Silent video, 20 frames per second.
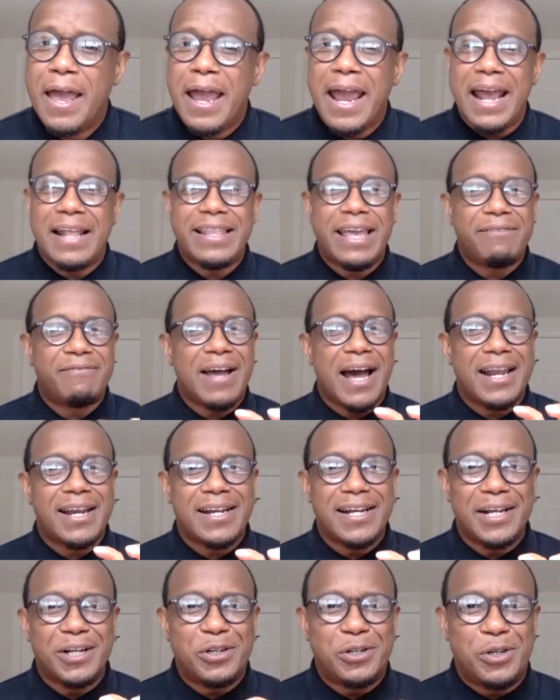and they got
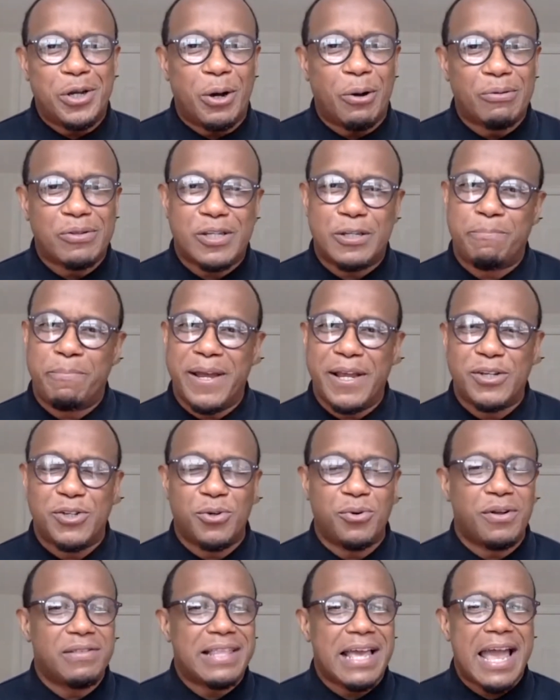an adult spin to it.